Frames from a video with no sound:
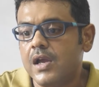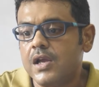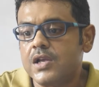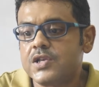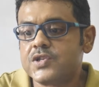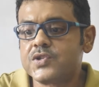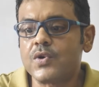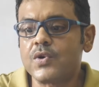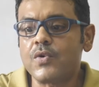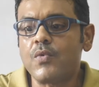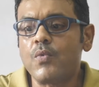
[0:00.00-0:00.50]

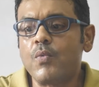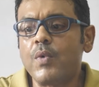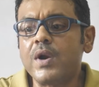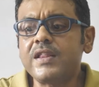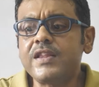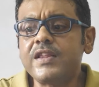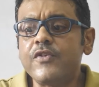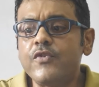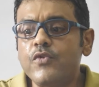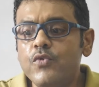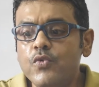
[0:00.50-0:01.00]
So, what
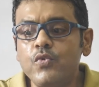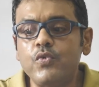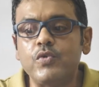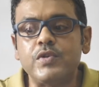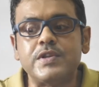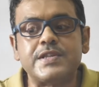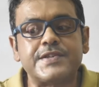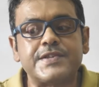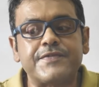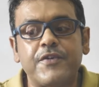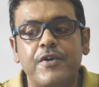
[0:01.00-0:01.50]
are the
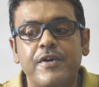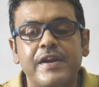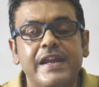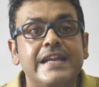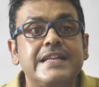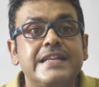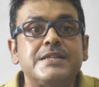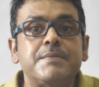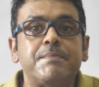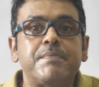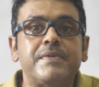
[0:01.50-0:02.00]
rules for
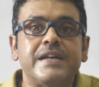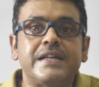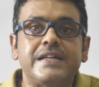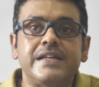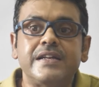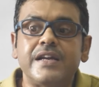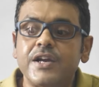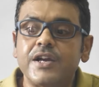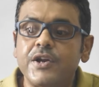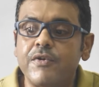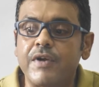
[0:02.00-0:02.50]

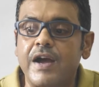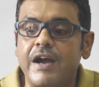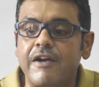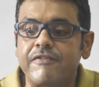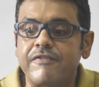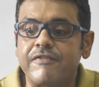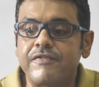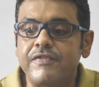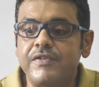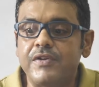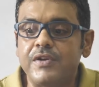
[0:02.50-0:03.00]
interpreting a
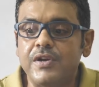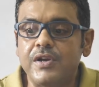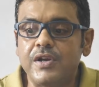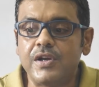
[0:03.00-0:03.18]
graph?